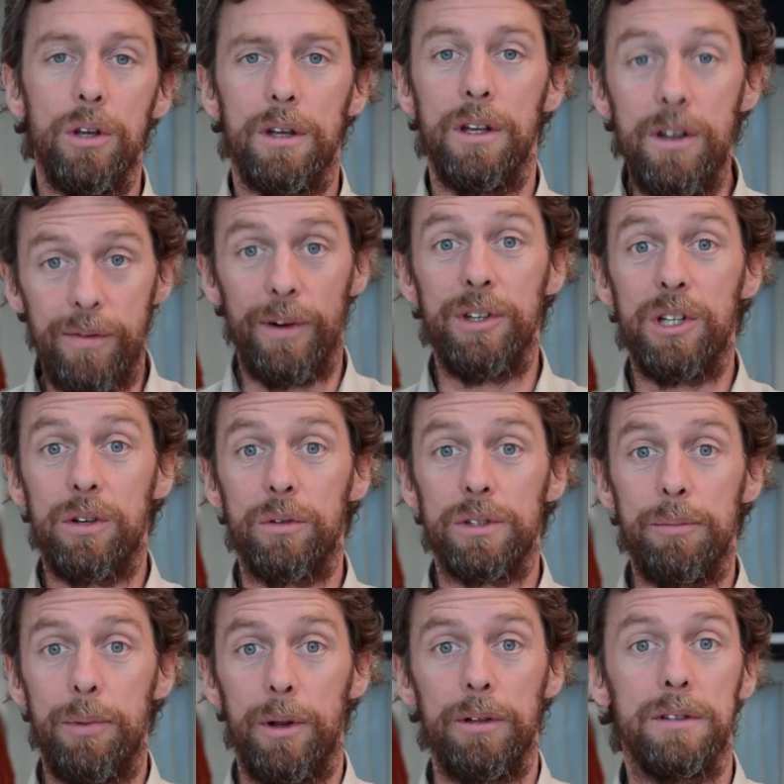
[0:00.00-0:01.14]
Can you find your
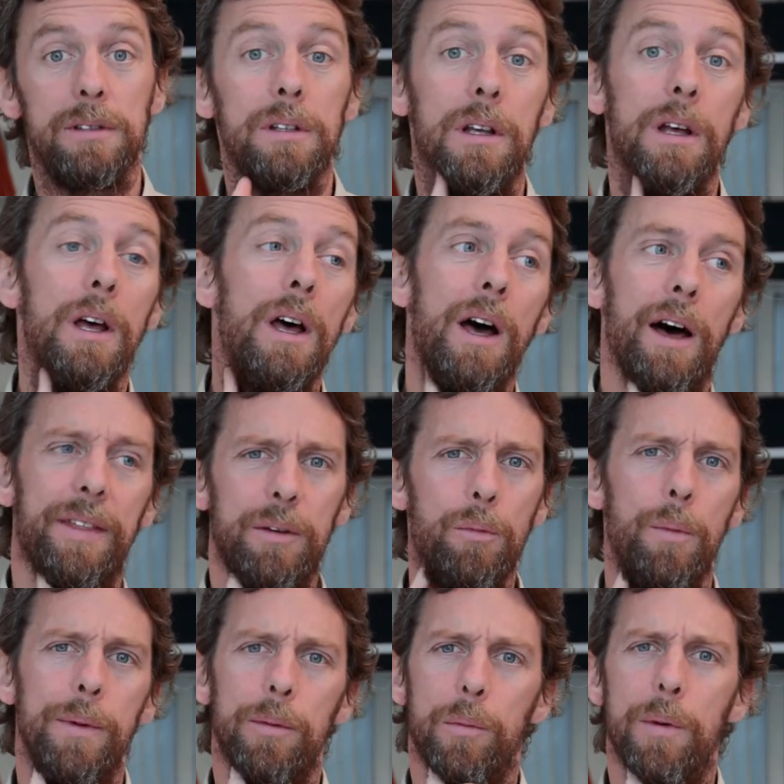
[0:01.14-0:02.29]
carotid pulse? I think
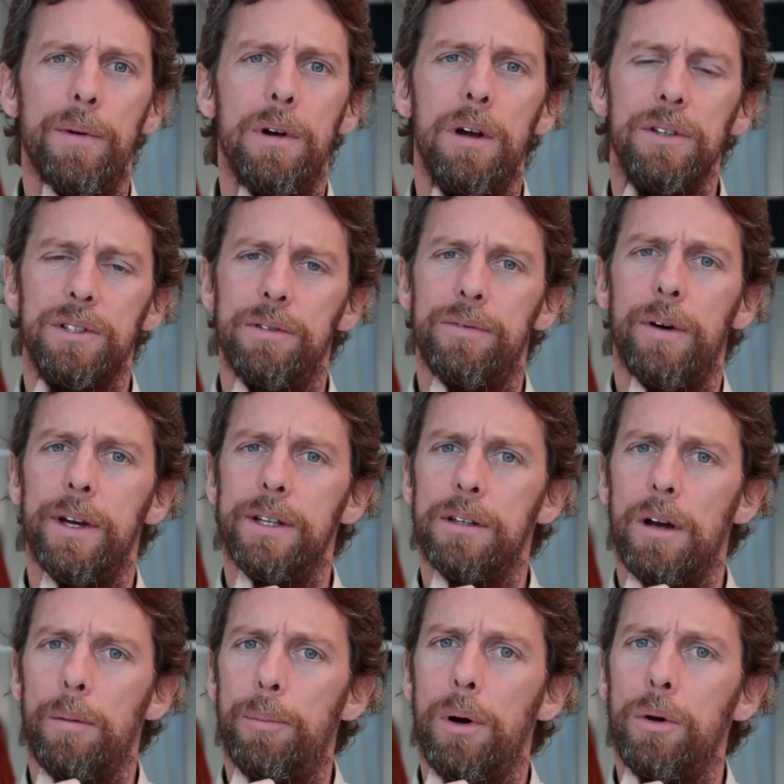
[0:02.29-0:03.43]
when, we, when we're asked to find
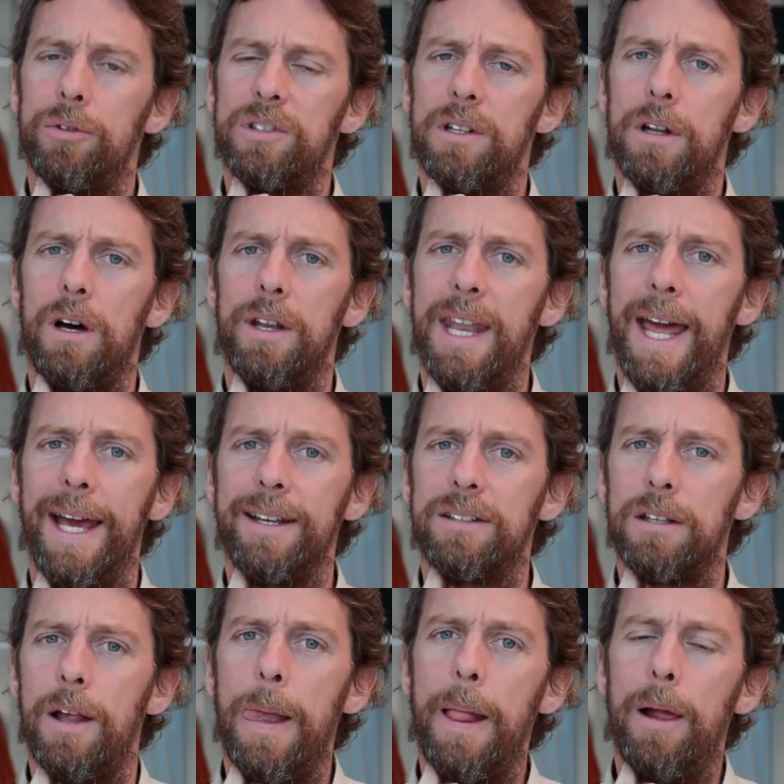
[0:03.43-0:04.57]
our pulse in our necks,
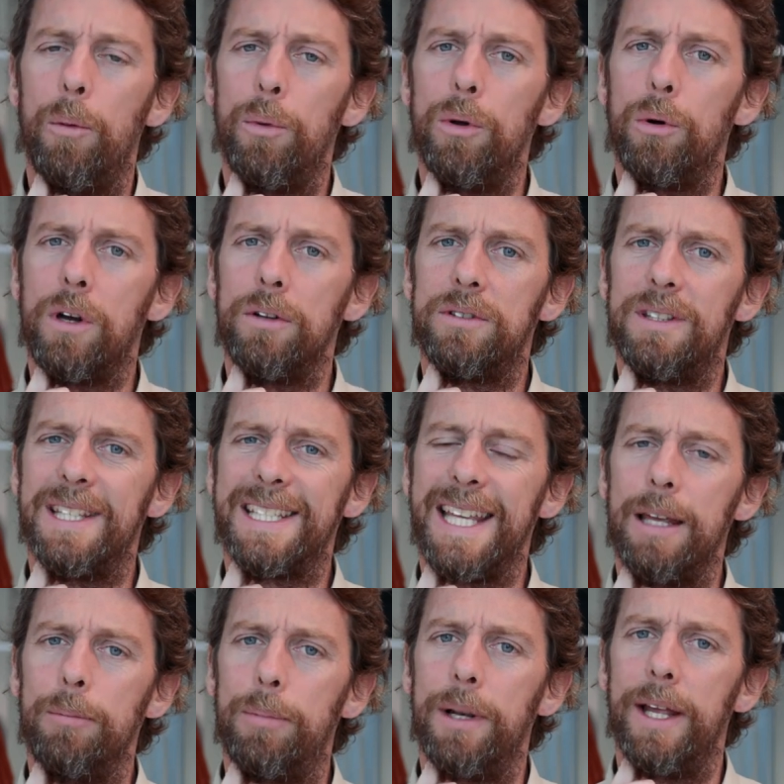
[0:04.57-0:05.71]
we all go to the
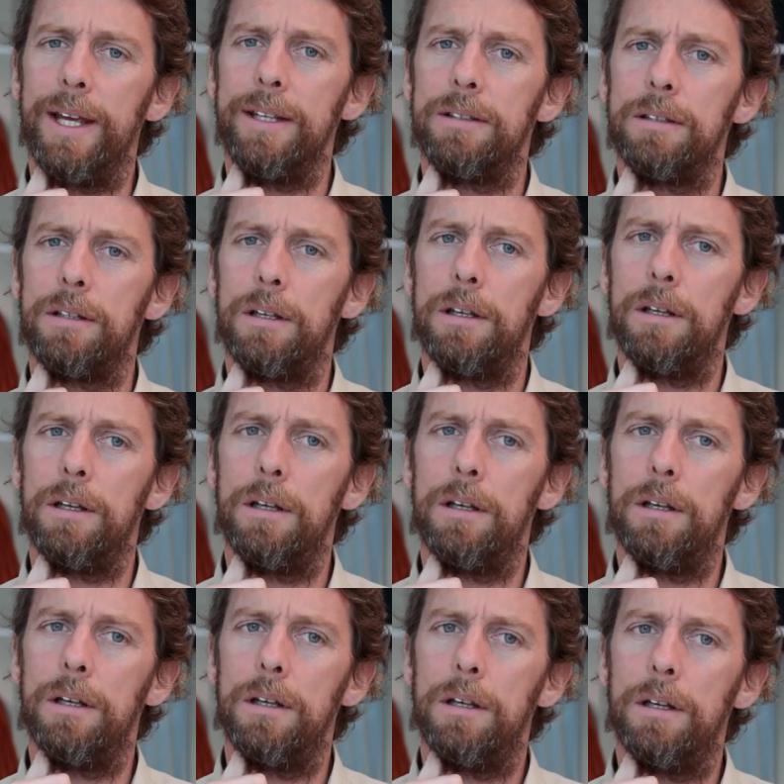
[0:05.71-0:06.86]
same place.
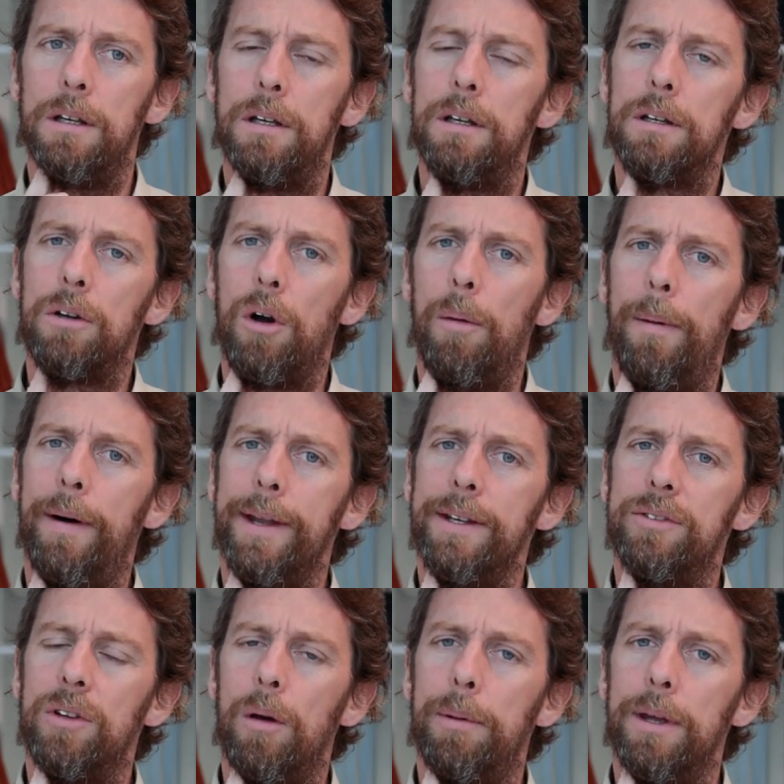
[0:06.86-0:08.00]
Got mine,
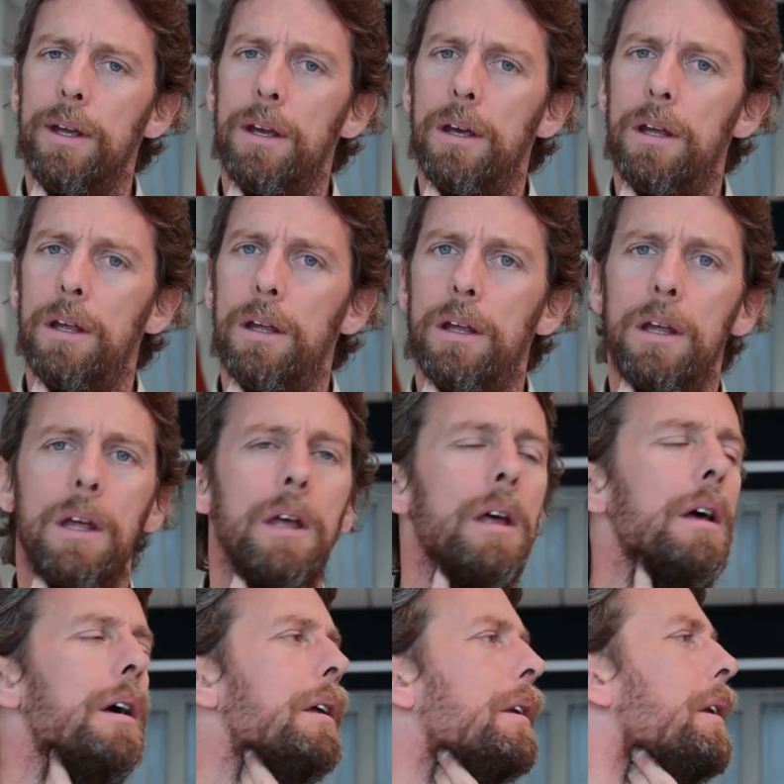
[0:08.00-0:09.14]
it's up here.
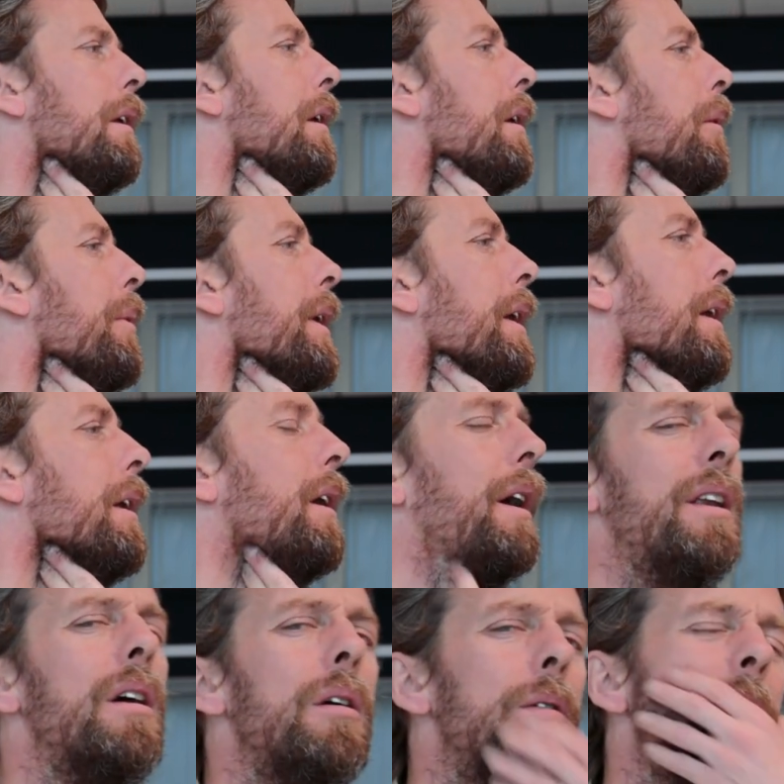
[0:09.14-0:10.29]
And look, we're, I
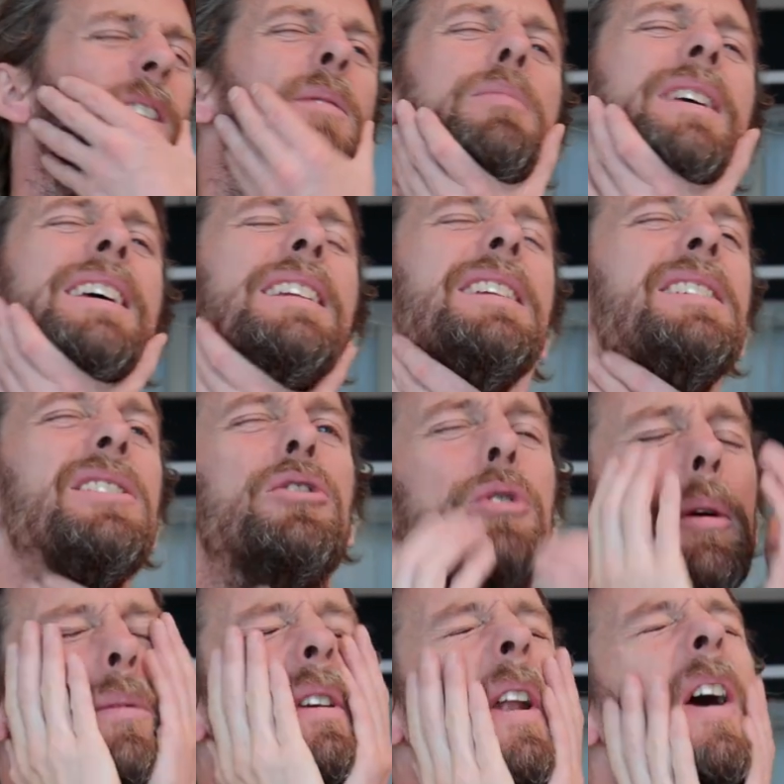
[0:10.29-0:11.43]
know, this beard needs a
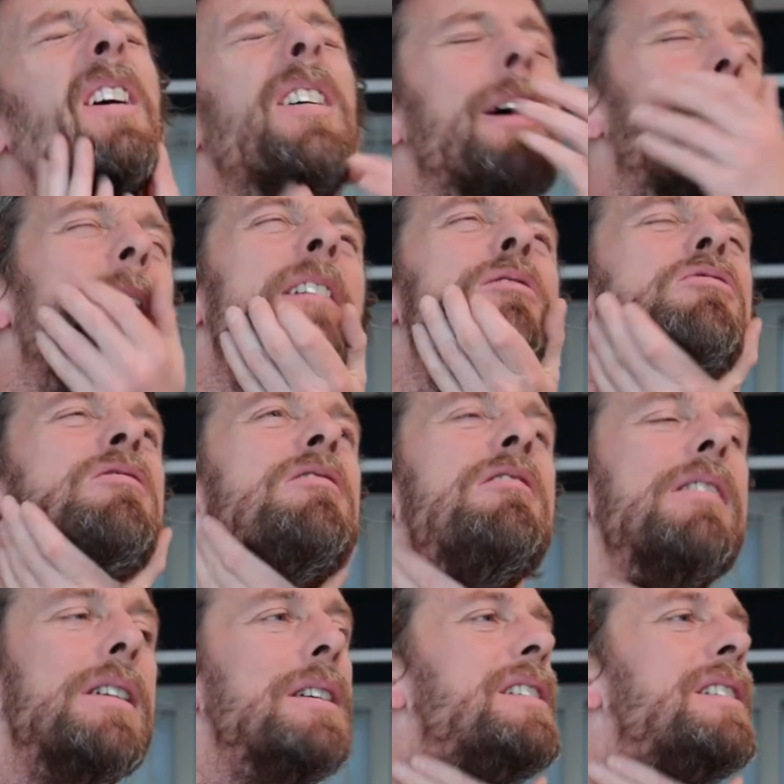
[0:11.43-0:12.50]
trim, doesn't it? Got to get, ooh,